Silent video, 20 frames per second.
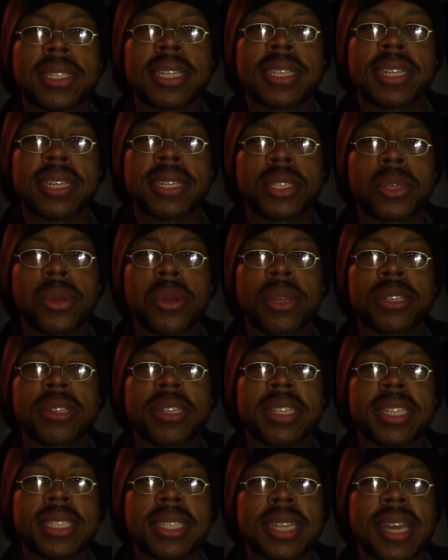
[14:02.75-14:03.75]
the
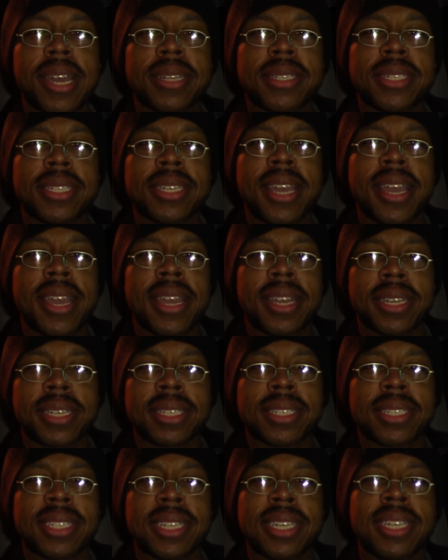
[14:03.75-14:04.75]
in this Nazi guy
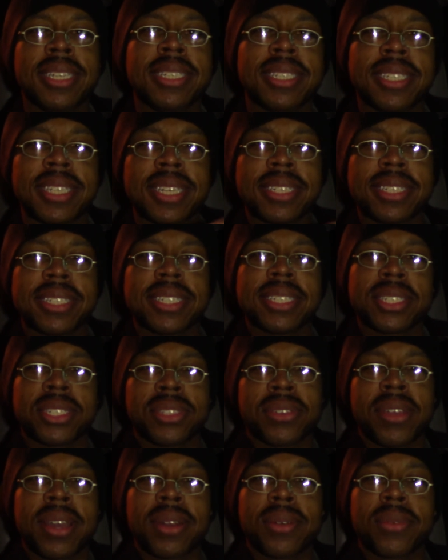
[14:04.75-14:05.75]
because he did just
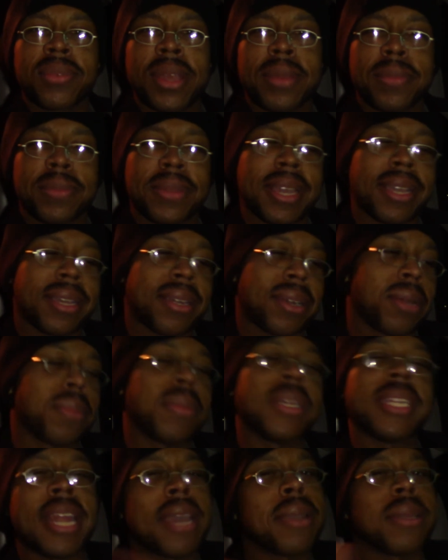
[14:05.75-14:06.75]
try to rape that girl,
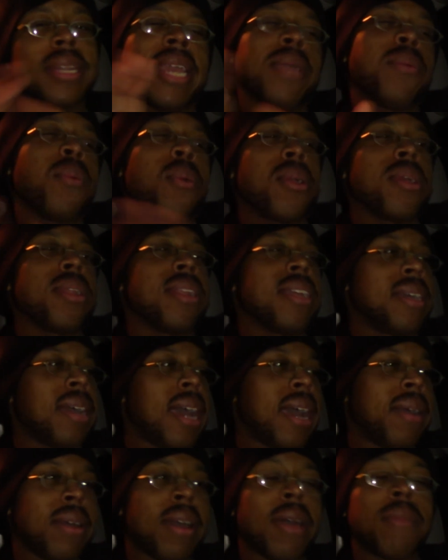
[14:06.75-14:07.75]
but they, they weren't. I,
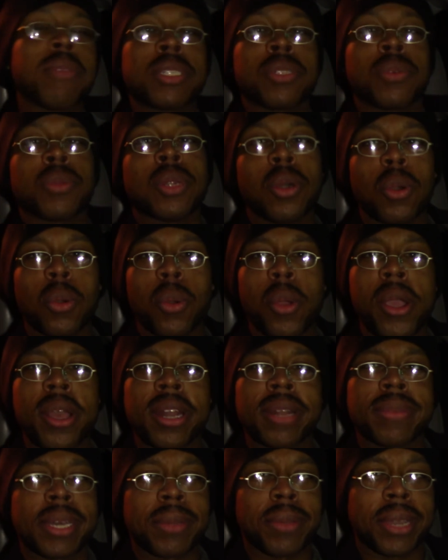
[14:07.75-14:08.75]
I, was a little
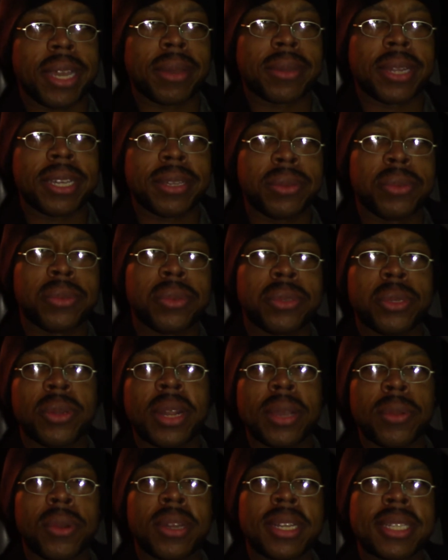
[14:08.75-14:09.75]
worried. I'm like, wait, are they do
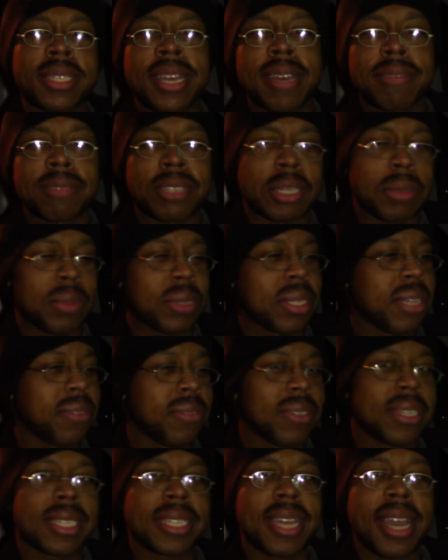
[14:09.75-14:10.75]
they want us to have sympathy
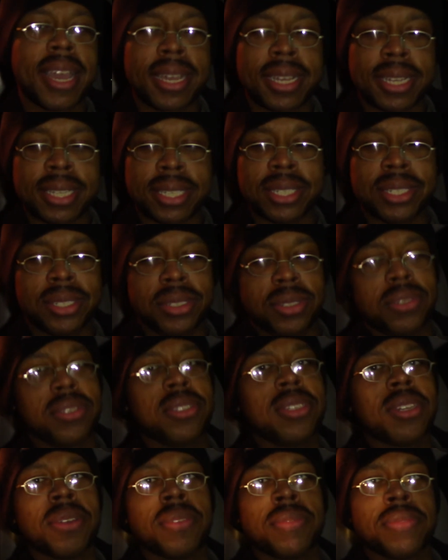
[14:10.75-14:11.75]
for this guy? Because
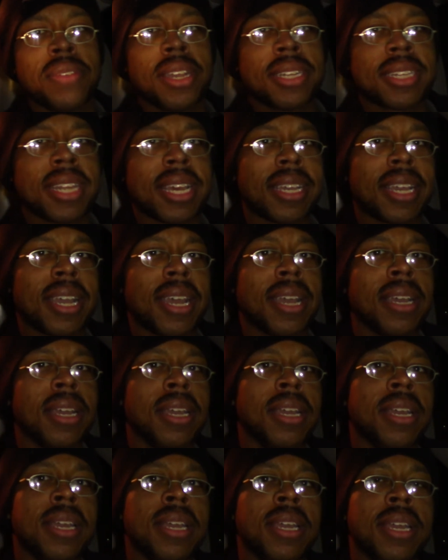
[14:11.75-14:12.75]
you know, fuck that guy.
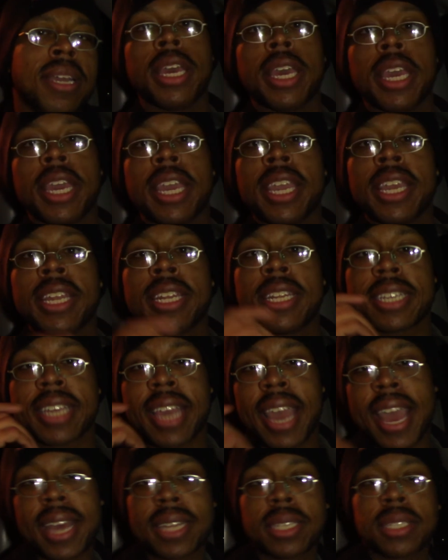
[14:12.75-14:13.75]
In the
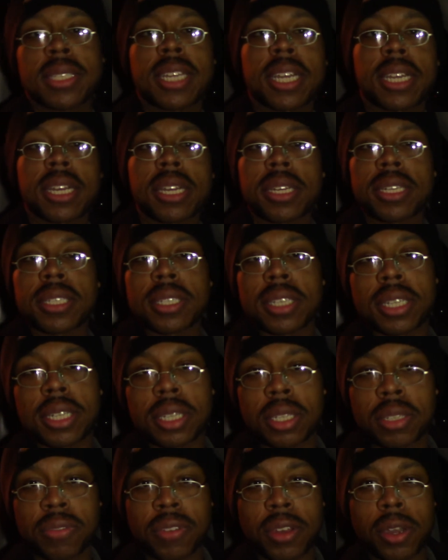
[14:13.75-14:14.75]
cast stickers in
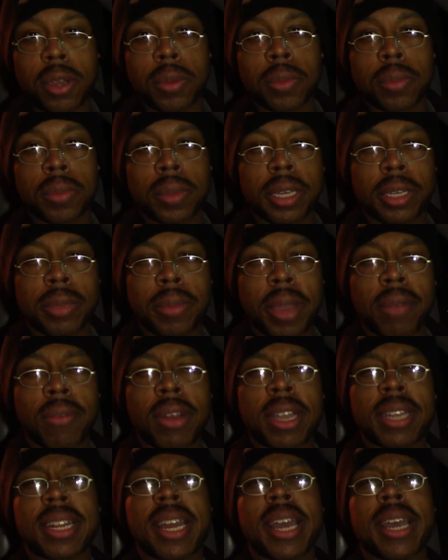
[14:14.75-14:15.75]
this film. You might
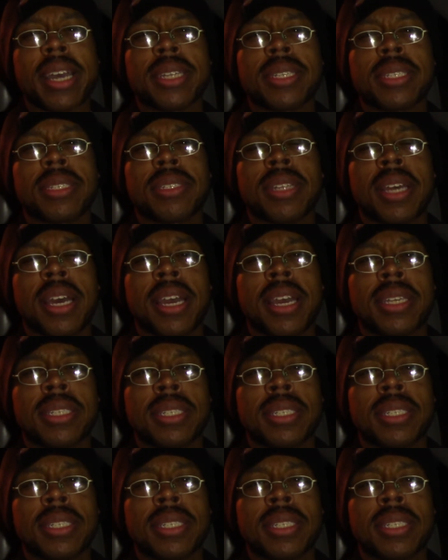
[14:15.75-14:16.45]
recognize as